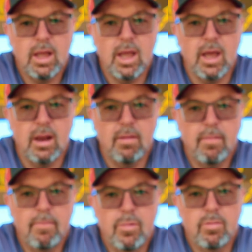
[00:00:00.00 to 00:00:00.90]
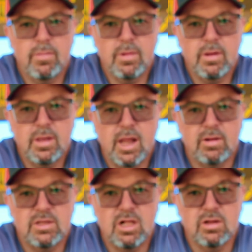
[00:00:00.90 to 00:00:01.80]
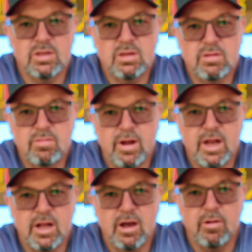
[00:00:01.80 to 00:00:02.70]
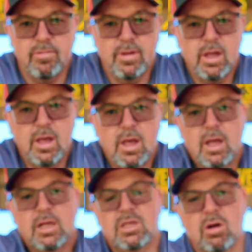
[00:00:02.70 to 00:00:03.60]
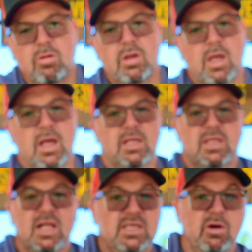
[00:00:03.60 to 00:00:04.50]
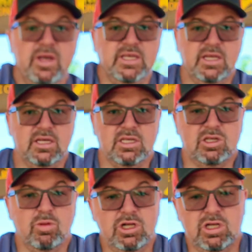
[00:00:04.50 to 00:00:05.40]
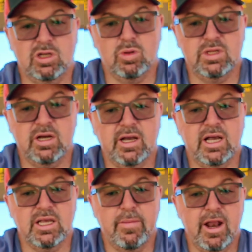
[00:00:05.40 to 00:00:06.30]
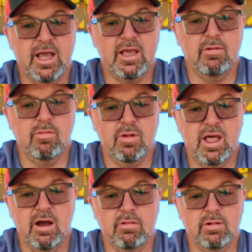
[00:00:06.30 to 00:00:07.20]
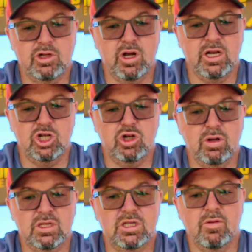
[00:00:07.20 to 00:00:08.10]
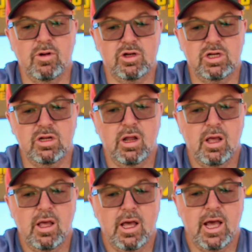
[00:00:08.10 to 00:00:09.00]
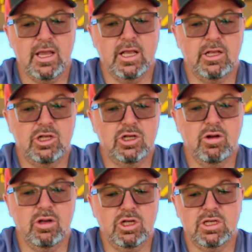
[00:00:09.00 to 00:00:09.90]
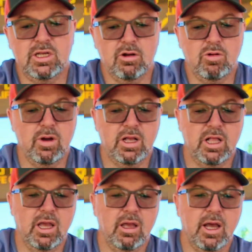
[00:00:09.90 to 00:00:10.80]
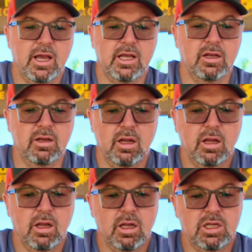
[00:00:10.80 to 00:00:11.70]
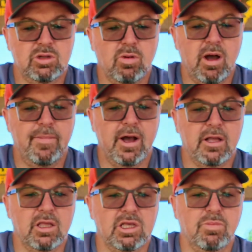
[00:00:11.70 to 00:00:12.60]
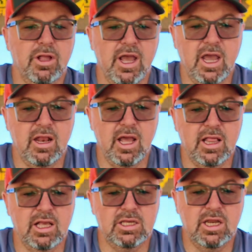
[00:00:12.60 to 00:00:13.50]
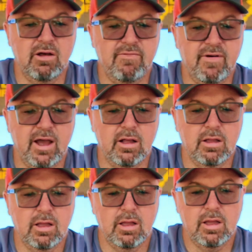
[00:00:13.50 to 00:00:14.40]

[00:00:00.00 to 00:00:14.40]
And boop, now it's closed, ready to go. So that's how easy it is to switch the tools out, guys. I mean, I can, without trying to show it in slow motion, I can show you just how quickly I can swap out this blade and this nail file